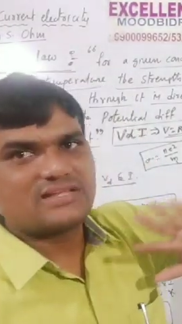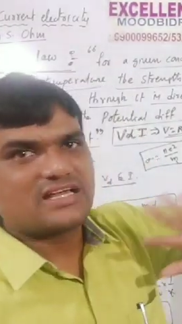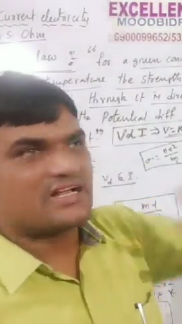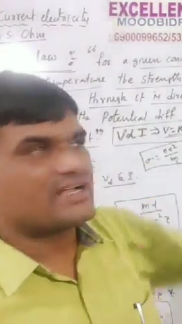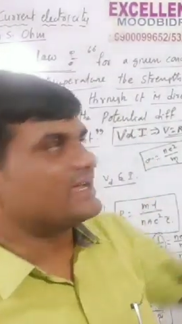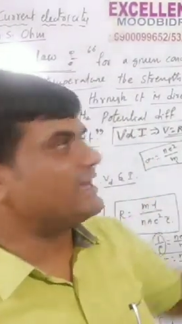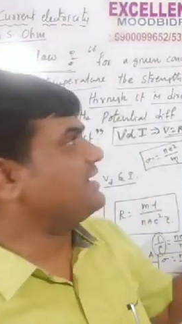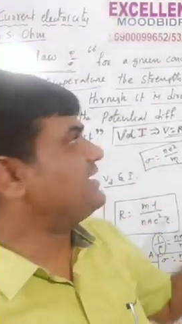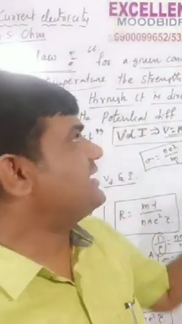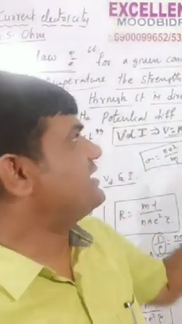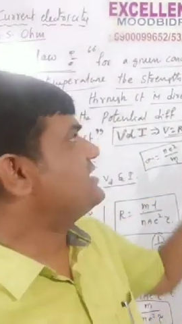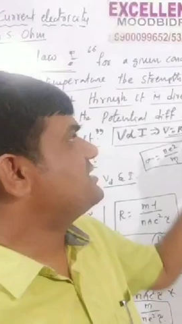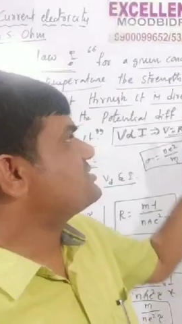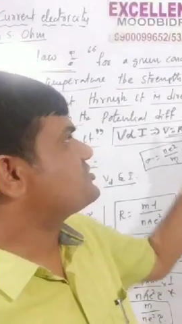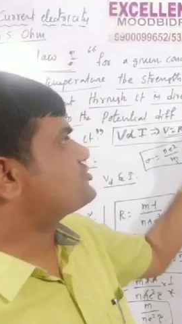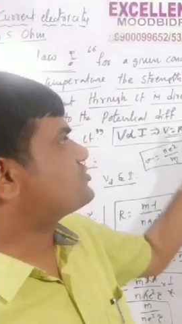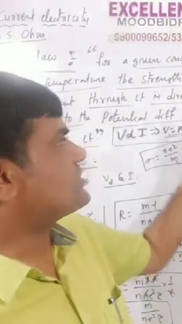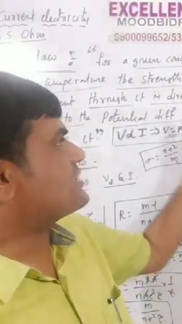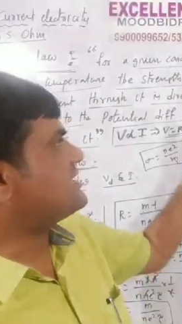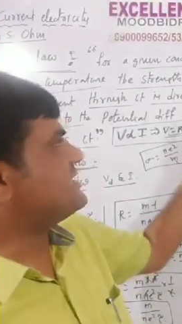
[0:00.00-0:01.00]
Correct?
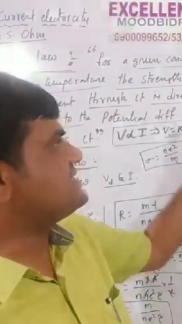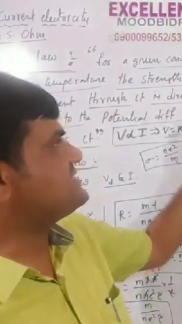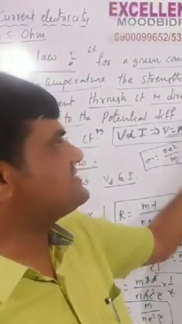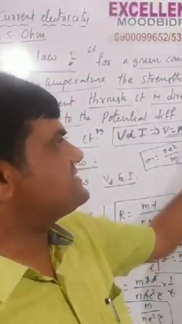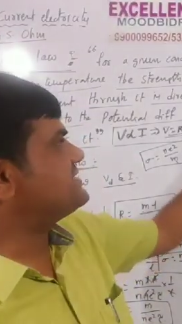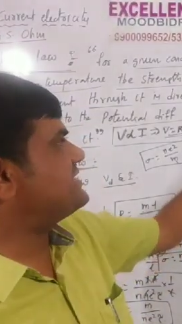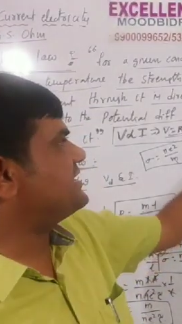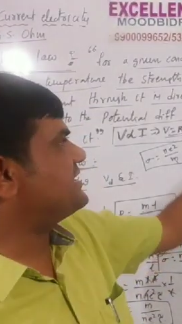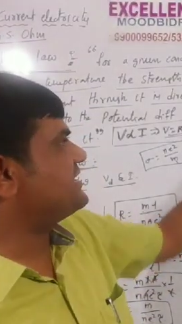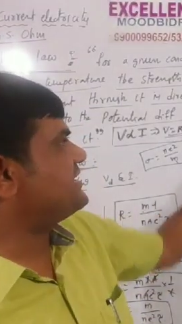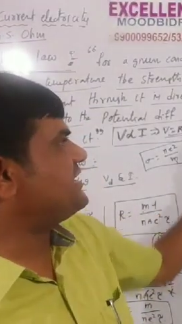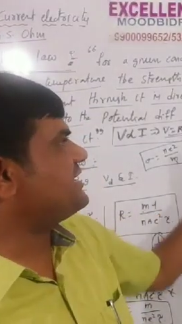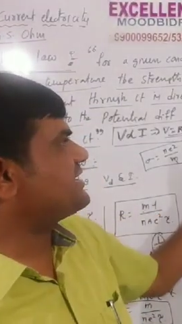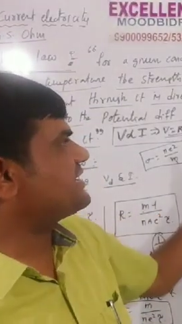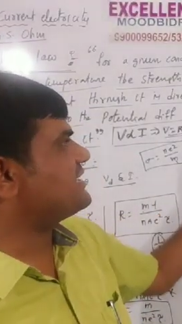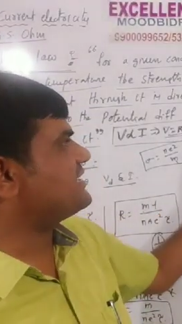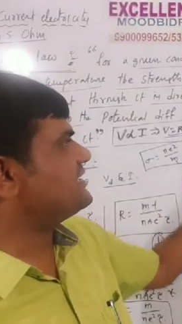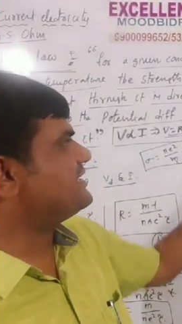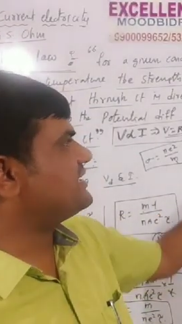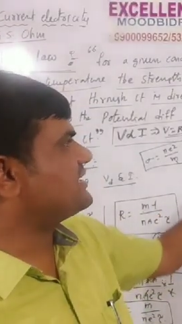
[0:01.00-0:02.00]
So consider a
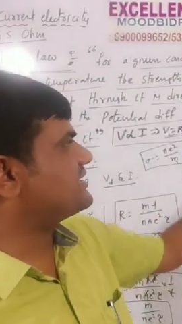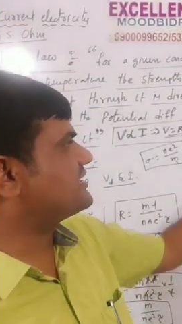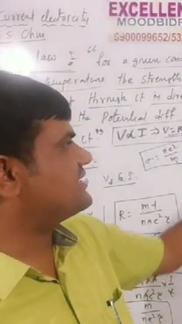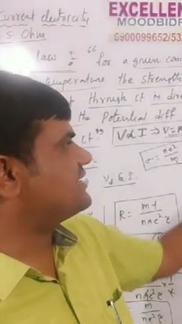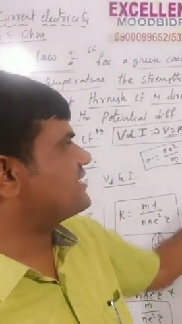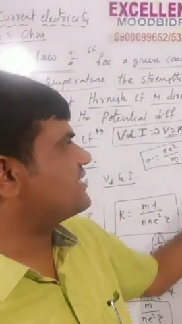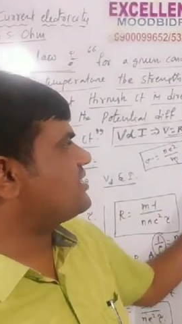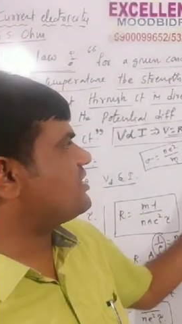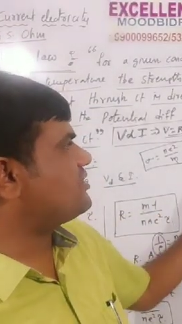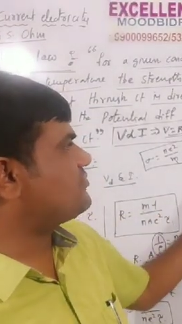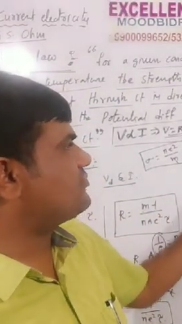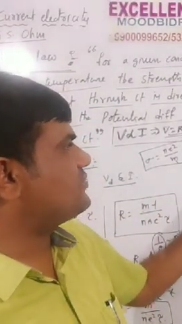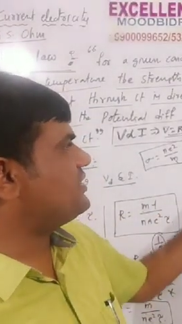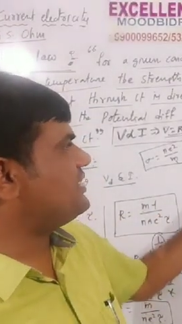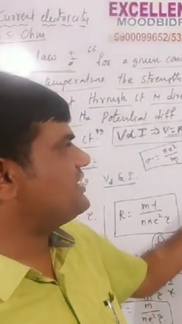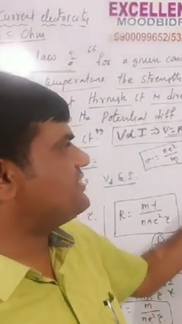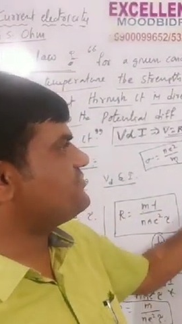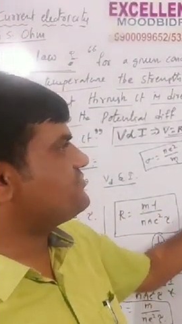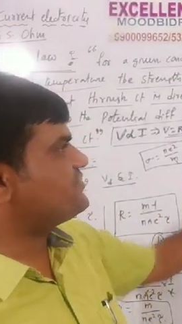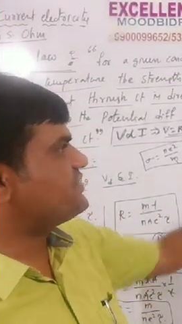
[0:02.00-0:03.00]
conductor of
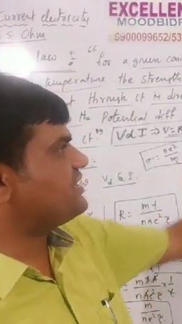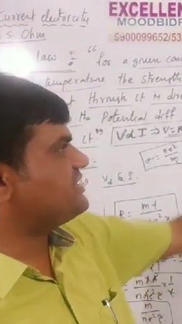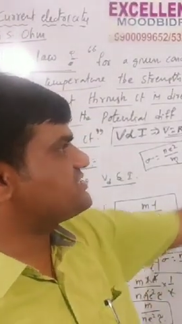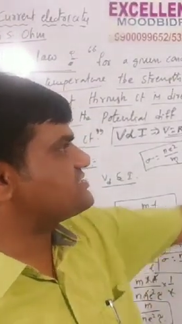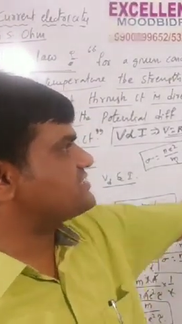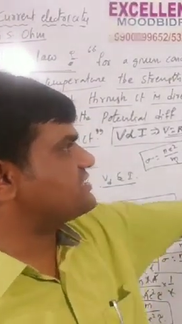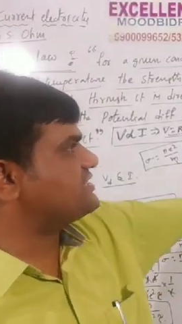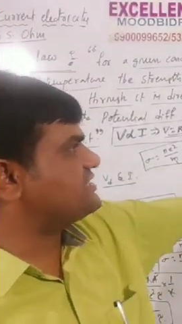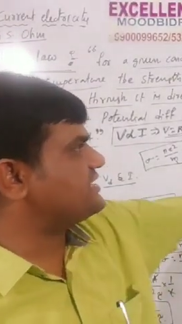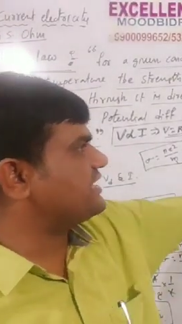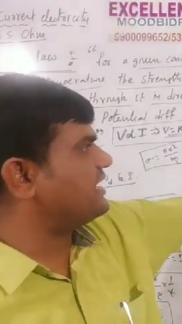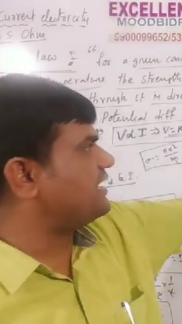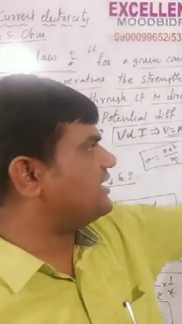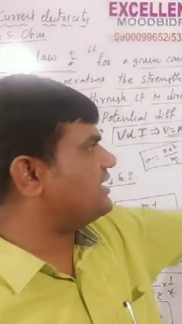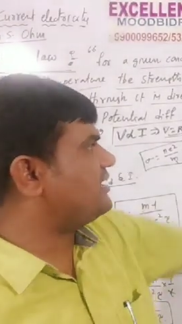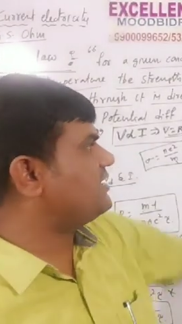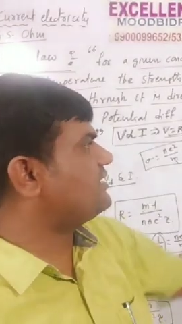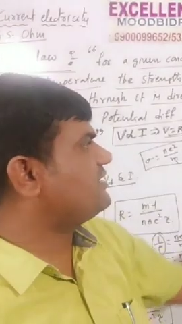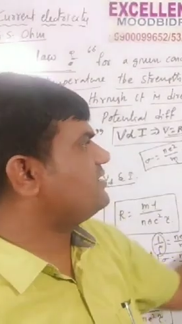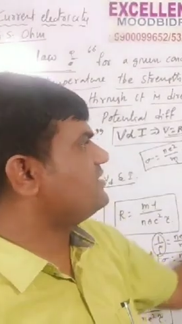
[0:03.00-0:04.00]
length is
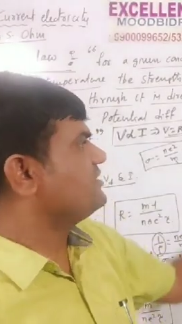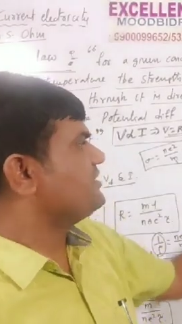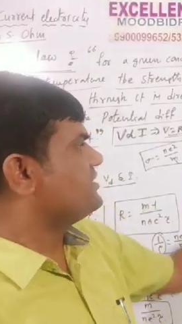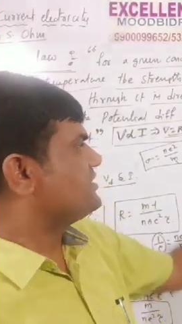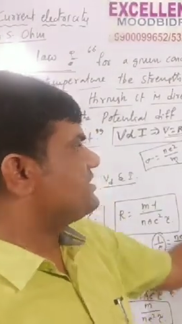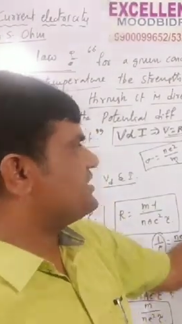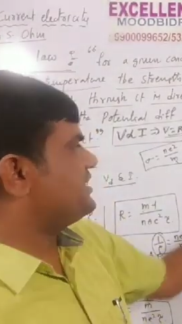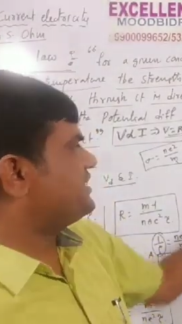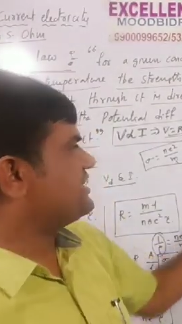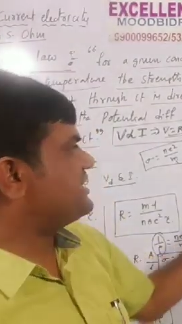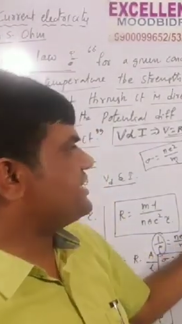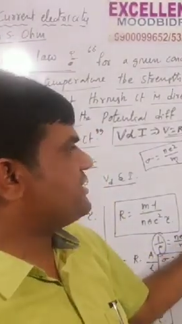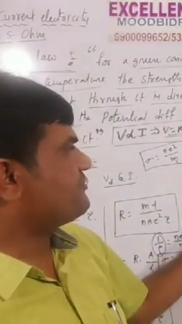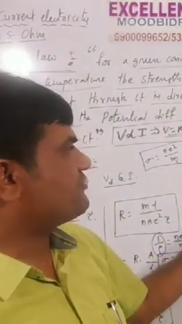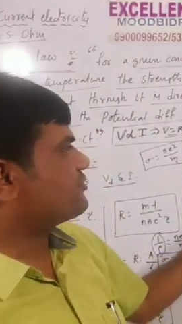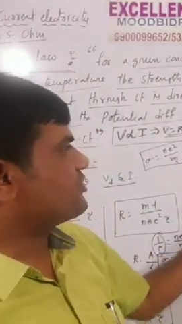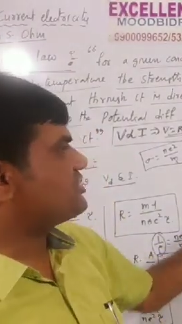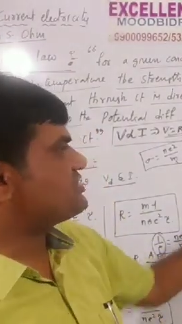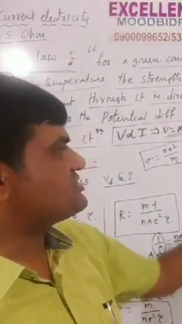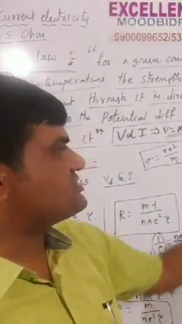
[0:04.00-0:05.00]
L, area of
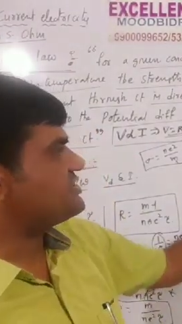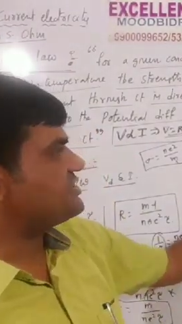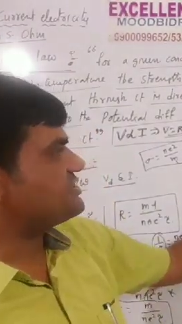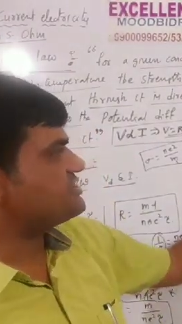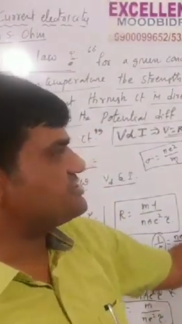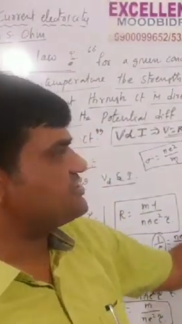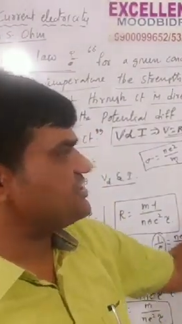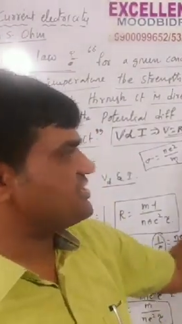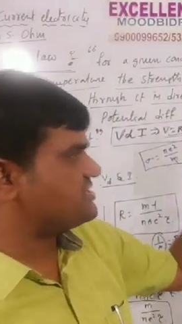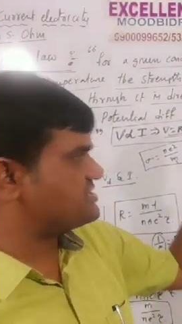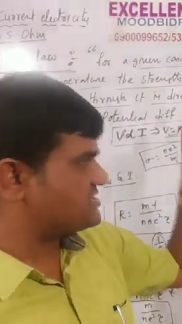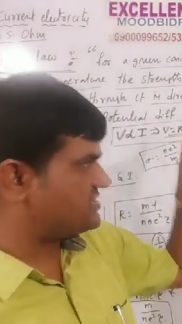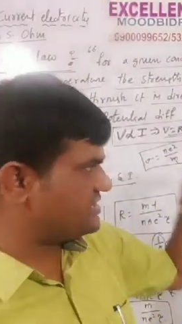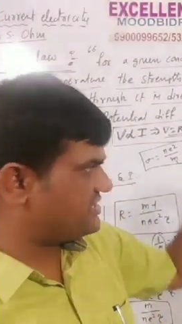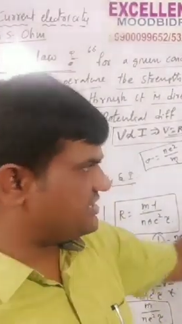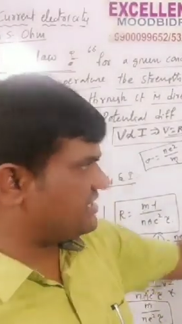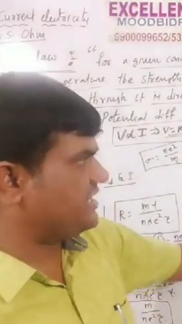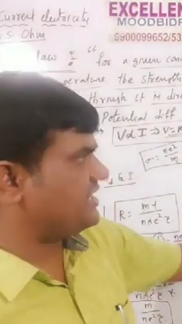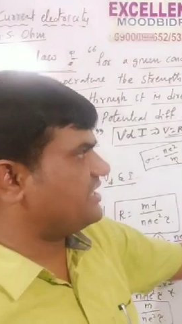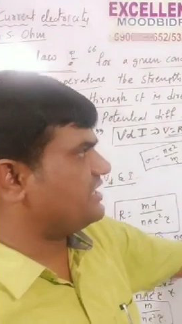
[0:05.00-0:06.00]
cross section is
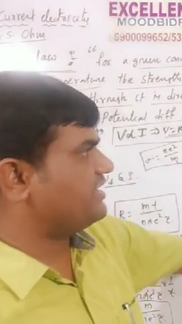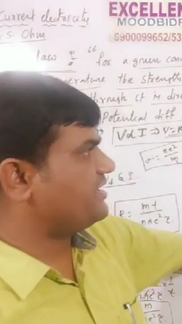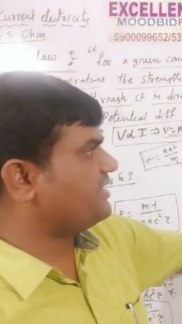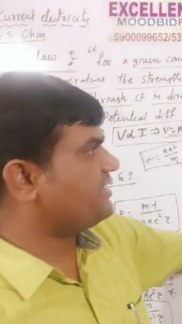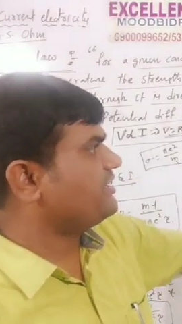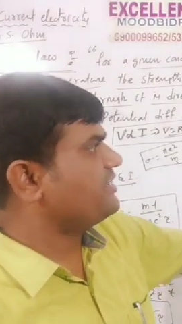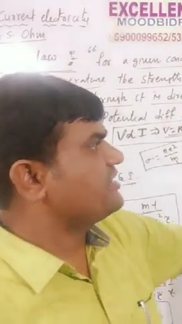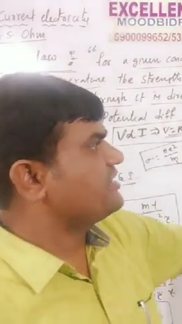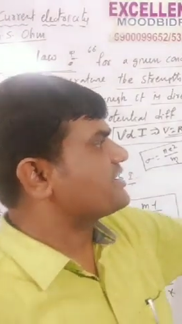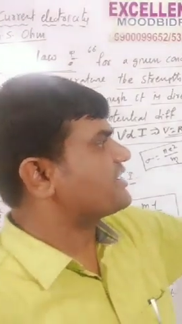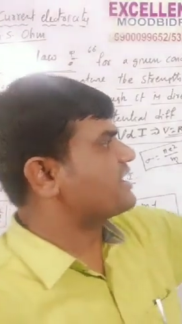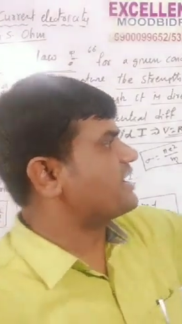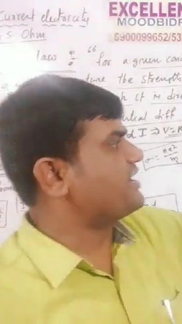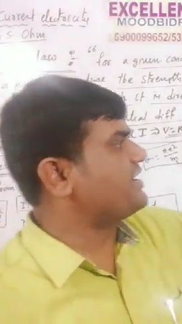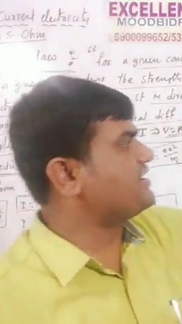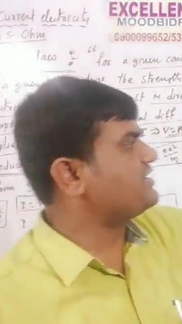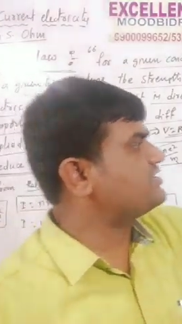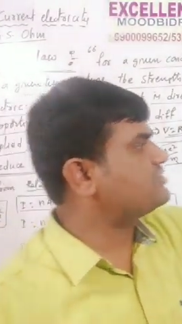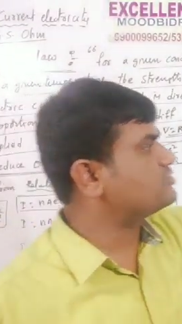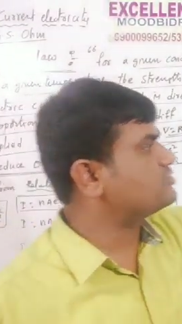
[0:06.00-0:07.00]
A,
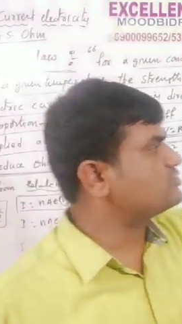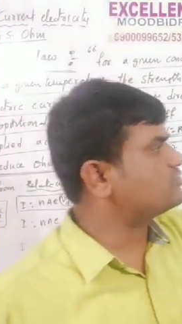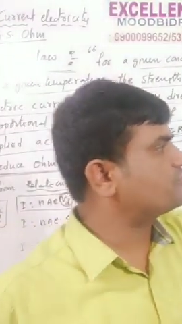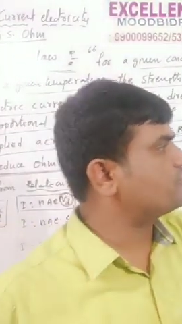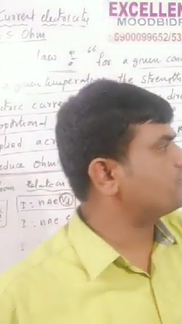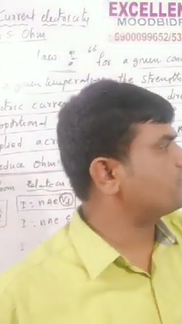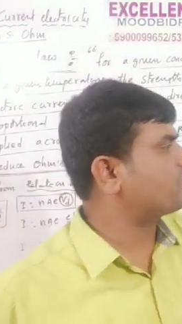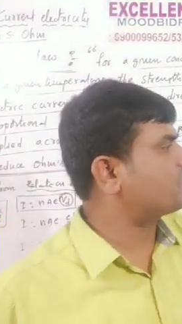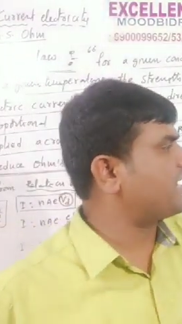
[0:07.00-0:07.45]
connected a